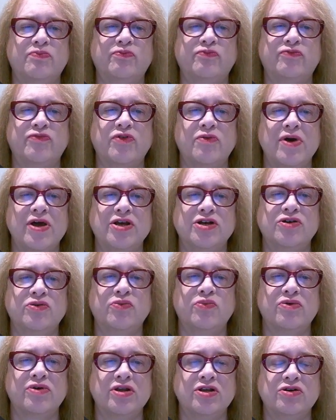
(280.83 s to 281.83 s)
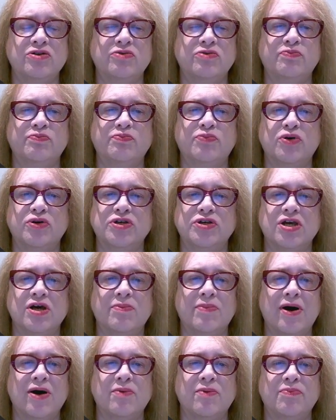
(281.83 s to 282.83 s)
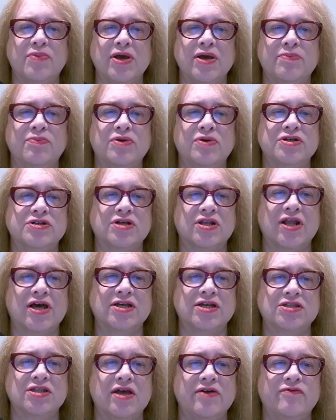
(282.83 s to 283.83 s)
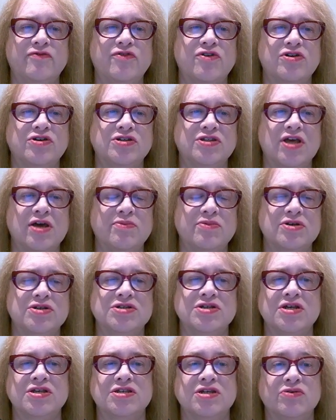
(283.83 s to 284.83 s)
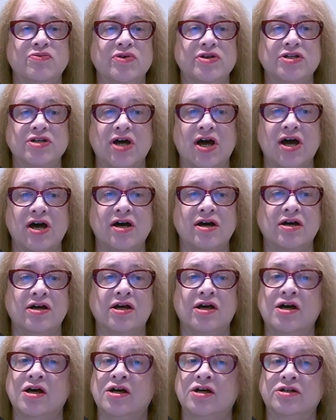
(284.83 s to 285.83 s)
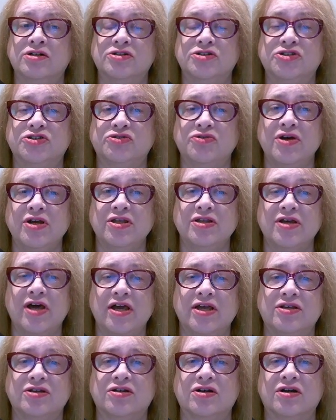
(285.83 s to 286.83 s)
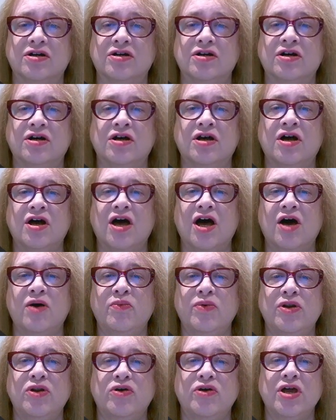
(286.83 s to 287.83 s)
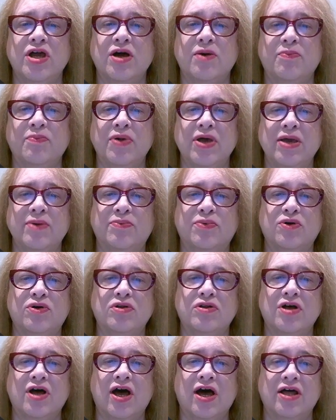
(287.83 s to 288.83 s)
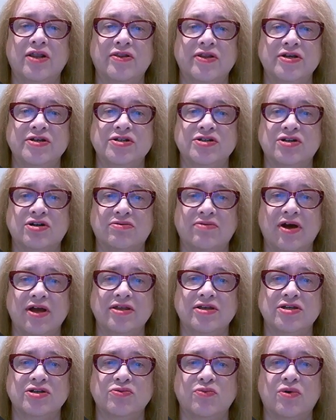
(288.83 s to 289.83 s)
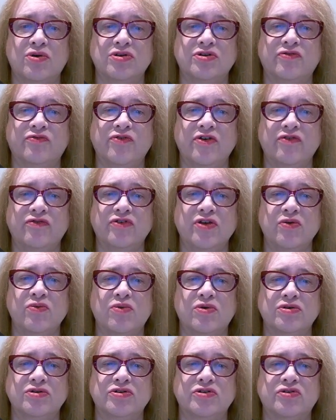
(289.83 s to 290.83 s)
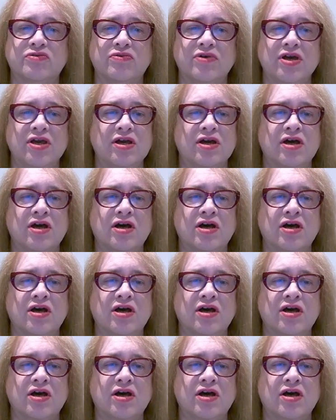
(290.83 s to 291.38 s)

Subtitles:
information we're inputting about people is the last name, first name, and city, which are string data. And we're looking at people, and this is correct. It's 1 to 50, 1 to 3.